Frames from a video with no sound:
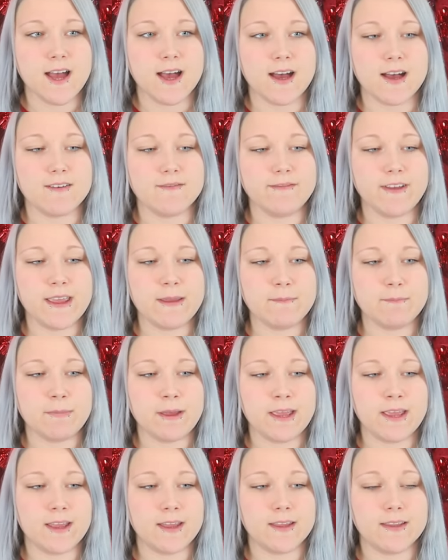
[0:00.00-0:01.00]
a vape
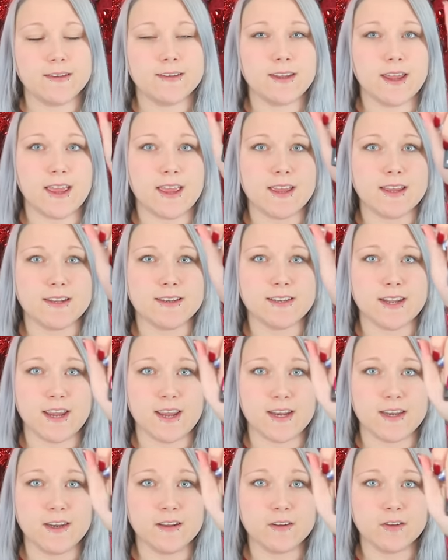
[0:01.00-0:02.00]
band, and
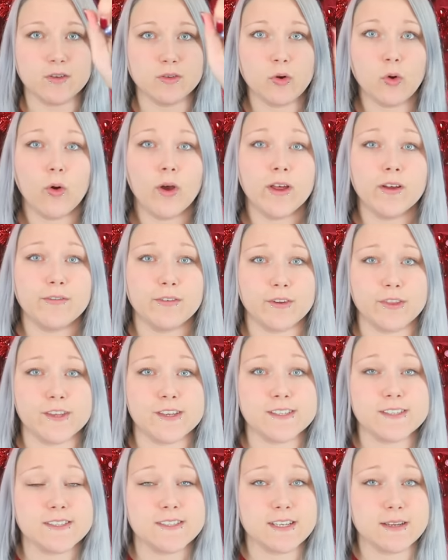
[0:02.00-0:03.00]
a nickel coil for
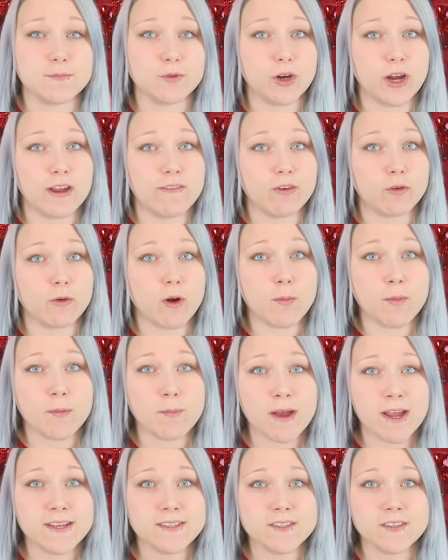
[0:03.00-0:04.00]
the Steam Crave
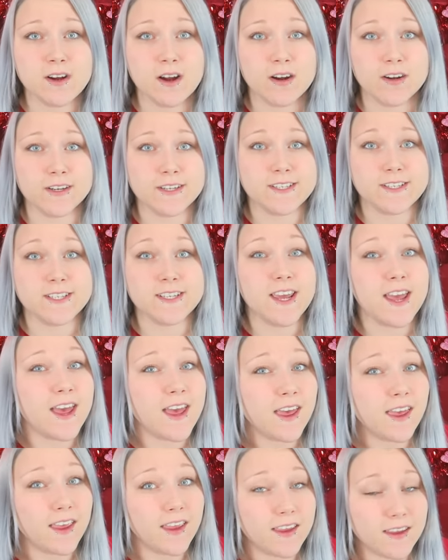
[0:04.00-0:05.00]
Aromamizer
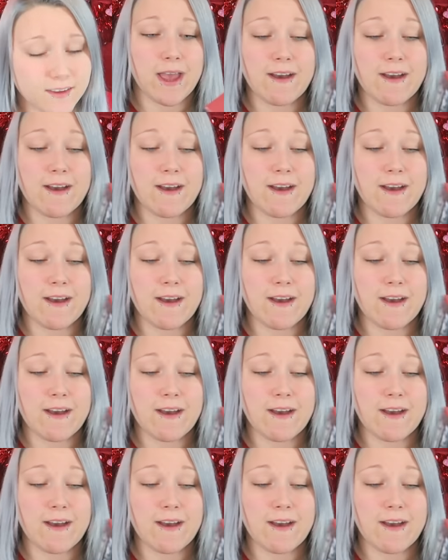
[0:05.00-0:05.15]
RDTA.